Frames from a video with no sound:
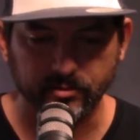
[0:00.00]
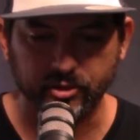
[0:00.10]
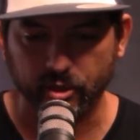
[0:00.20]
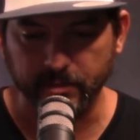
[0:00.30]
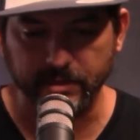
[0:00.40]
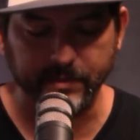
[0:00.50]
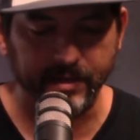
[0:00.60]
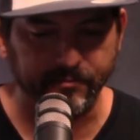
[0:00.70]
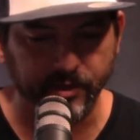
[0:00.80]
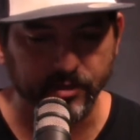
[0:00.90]
show me my
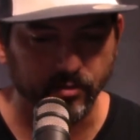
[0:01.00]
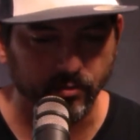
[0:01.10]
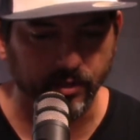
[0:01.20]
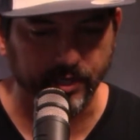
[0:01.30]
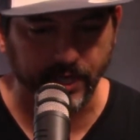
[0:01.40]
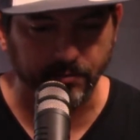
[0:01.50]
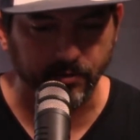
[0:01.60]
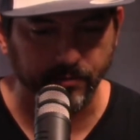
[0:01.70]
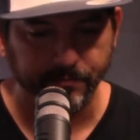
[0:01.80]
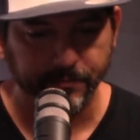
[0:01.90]
front door
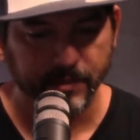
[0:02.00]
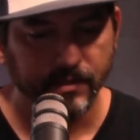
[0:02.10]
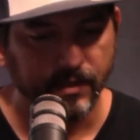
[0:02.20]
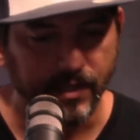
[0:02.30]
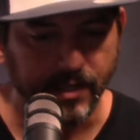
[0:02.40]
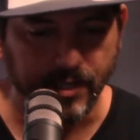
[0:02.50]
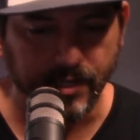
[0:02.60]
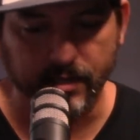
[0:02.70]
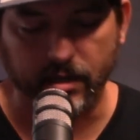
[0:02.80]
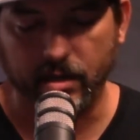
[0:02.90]
camera,"
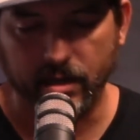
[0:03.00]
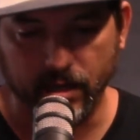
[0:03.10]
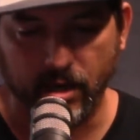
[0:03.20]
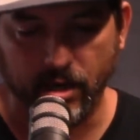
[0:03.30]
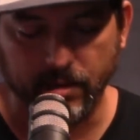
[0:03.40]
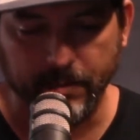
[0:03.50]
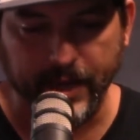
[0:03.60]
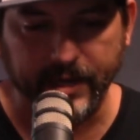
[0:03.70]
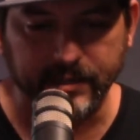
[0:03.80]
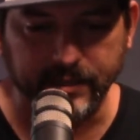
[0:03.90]
and
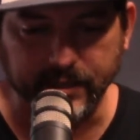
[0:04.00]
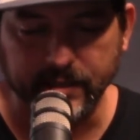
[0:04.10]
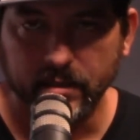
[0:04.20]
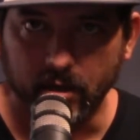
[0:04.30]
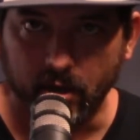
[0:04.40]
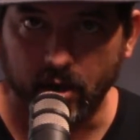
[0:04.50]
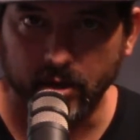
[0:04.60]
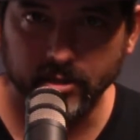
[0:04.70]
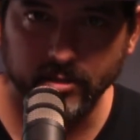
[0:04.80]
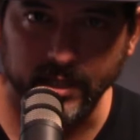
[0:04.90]
automatically
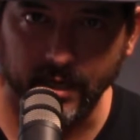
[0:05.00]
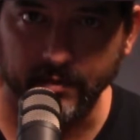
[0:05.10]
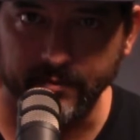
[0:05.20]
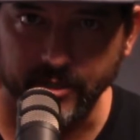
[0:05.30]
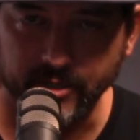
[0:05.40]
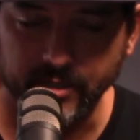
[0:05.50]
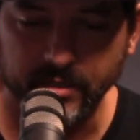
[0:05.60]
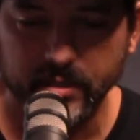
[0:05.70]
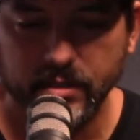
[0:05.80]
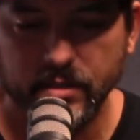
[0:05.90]
on your
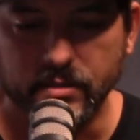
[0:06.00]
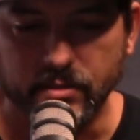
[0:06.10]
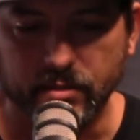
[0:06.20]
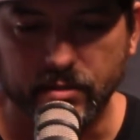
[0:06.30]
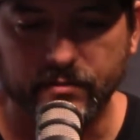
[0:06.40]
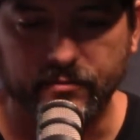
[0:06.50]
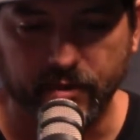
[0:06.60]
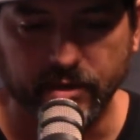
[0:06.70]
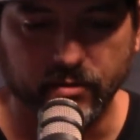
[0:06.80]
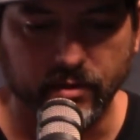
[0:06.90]
television, your
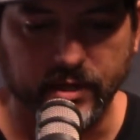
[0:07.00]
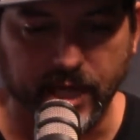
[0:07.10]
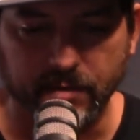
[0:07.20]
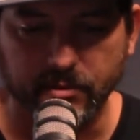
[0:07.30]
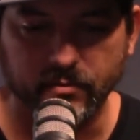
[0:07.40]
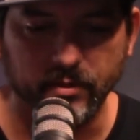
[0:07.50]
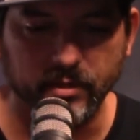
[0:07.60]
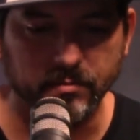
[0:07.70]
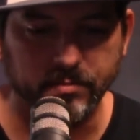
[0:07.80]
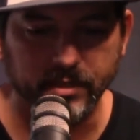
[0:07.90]
front door camera
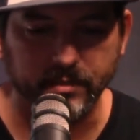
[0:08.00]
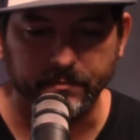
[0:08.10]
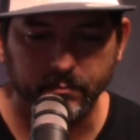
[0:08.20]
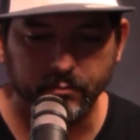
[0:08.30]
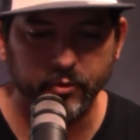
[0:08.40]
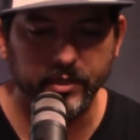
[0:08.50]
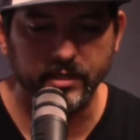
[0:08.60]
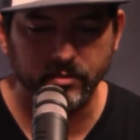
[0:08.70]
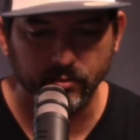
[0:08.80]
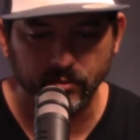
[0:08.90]
will appear. Pretty
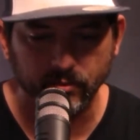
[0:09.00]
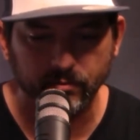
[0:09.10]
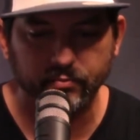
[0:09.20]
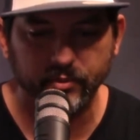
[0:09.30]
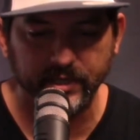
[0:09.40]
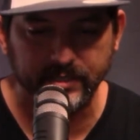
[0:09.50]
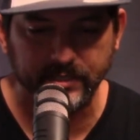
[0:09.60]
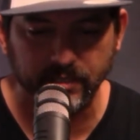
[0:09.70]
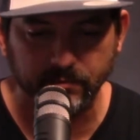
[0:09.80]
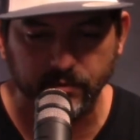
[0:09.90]
cool, pretty
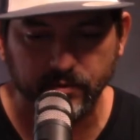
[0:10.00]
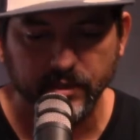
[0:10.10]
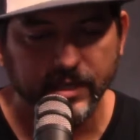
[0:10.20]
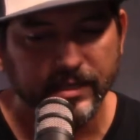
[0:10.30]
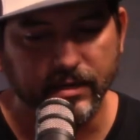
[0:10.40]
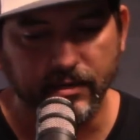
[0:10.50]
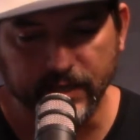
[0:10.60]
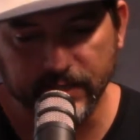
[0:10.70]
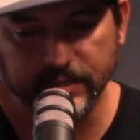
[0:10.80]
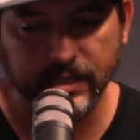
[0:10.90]
simple. There
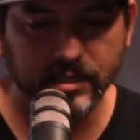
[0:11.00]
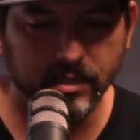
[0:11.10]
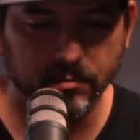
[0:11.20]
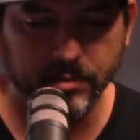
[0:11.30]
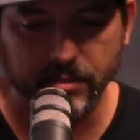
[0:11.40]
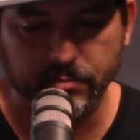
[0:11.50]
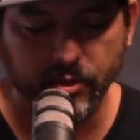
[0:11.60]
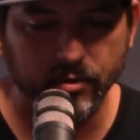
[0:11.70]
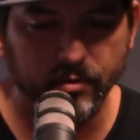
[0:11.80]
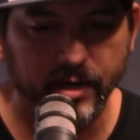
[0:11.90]
is a little bit of
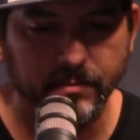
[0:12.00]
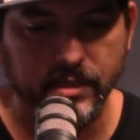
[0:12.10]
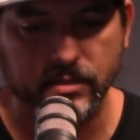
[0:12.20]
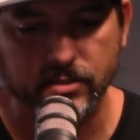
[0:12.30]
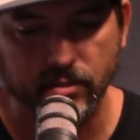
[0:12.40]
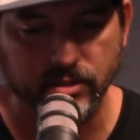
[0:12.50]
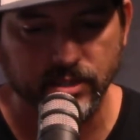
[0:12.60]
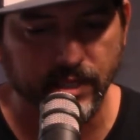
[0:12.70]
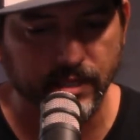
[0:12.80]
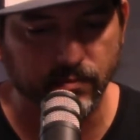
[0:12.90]
programming
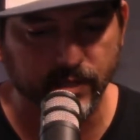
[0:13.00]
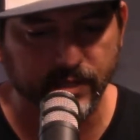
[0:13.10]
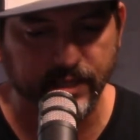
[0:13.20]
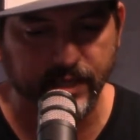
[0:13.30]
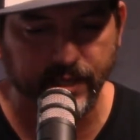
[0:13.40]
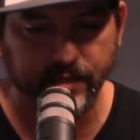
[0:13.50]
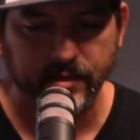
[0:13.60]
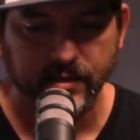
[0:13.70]
associated with that.